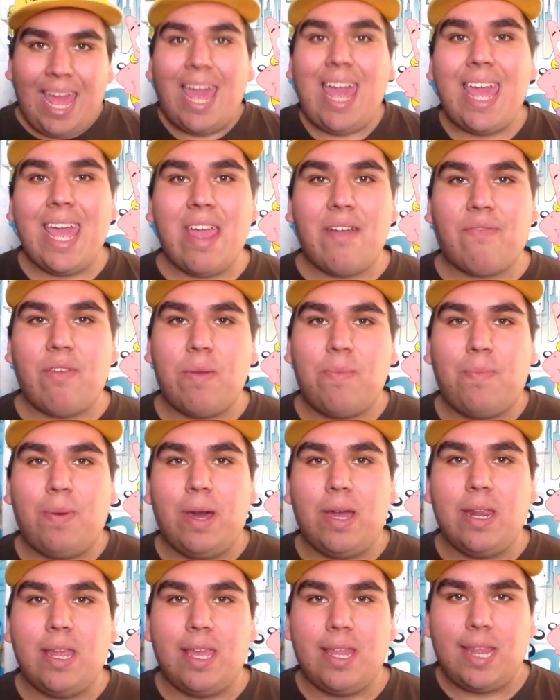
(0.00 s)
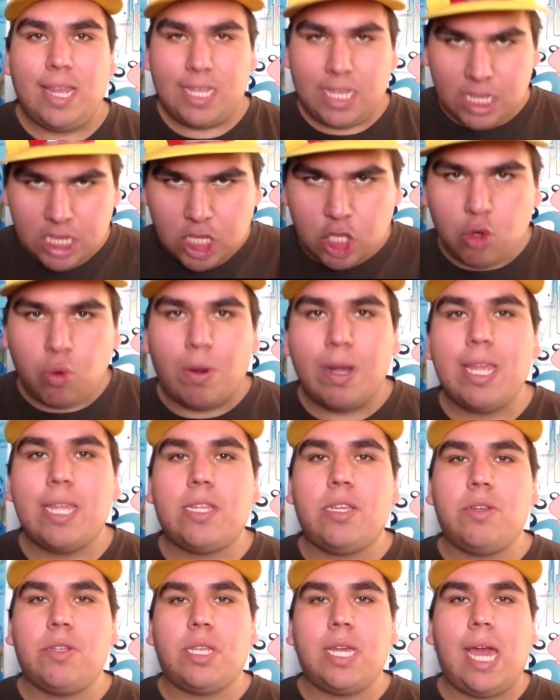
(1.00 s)
Hey everybody, this is
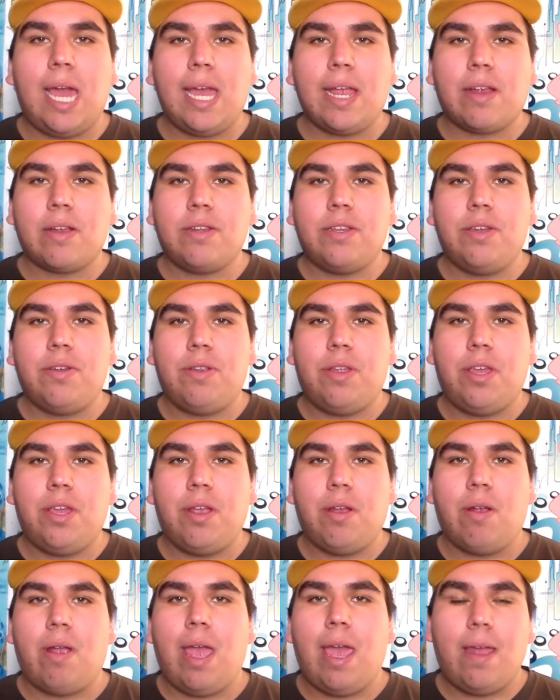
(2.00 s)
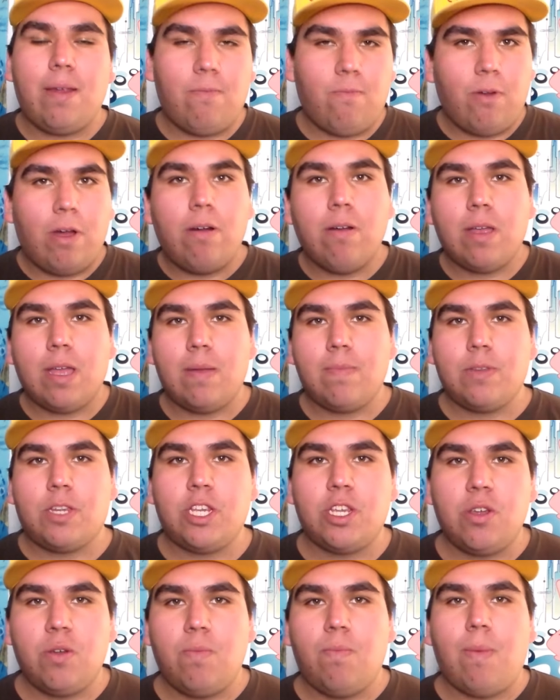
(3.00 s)
22 Tiger Dude here, and welcome
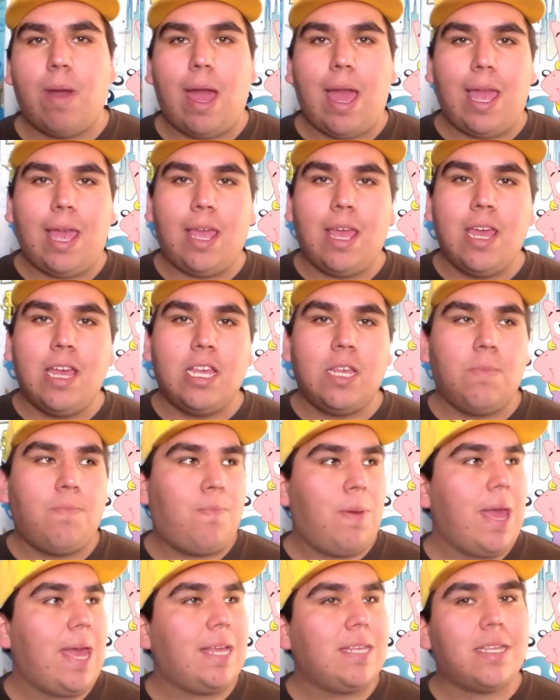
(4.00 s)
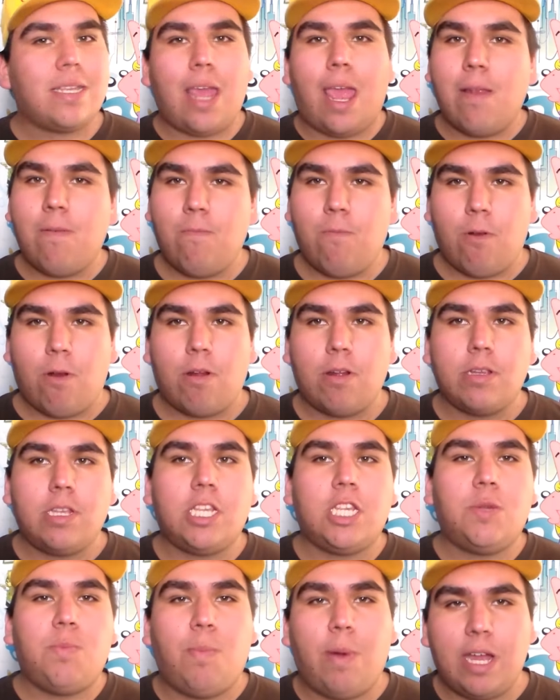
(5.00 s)
to my best and
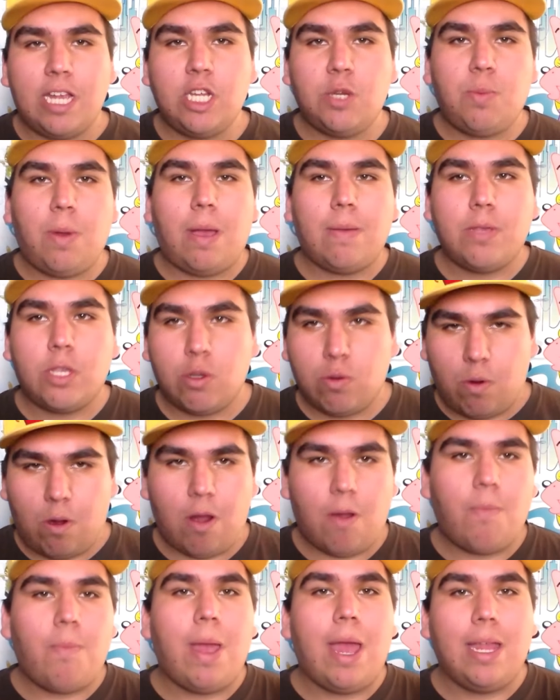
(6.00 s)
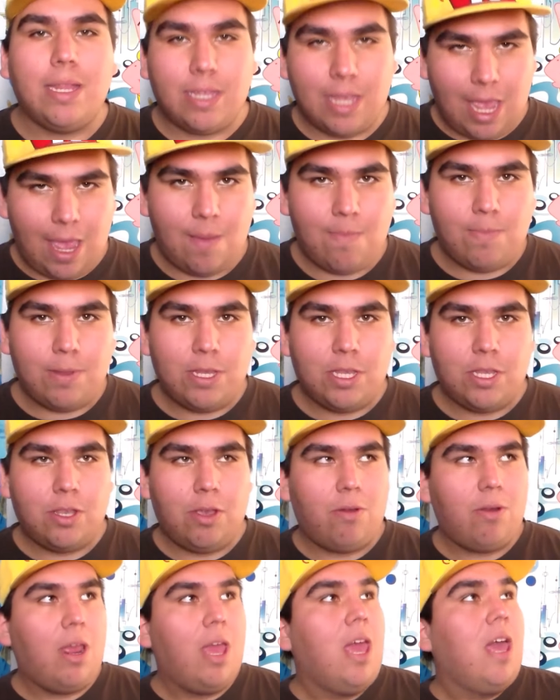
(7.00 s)
worst SpongeBob SquarePants
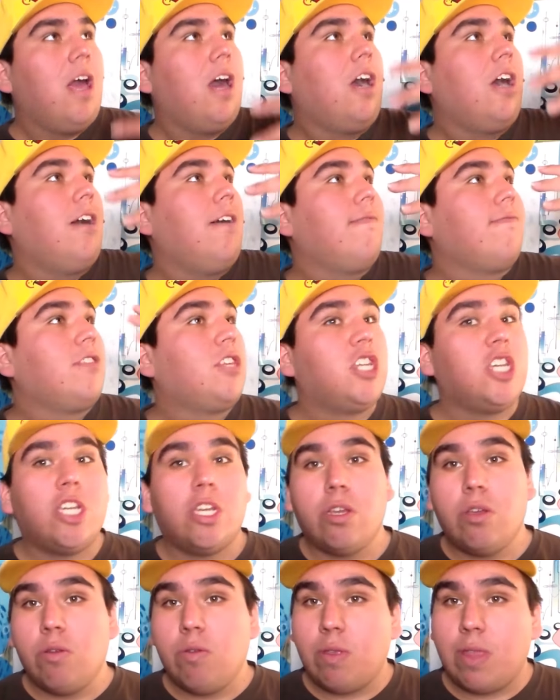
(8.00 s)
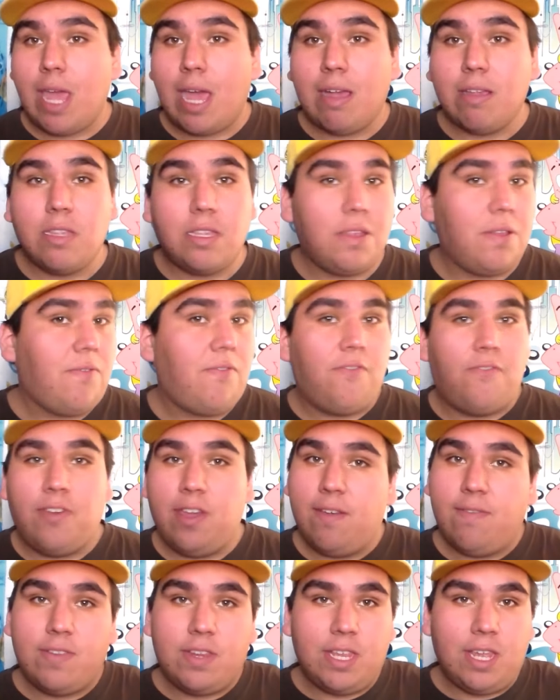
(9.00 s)
episode of
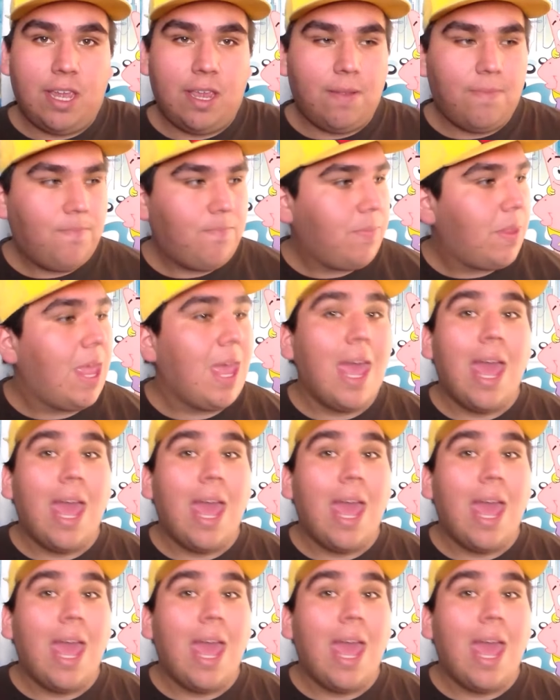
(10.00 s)
2015.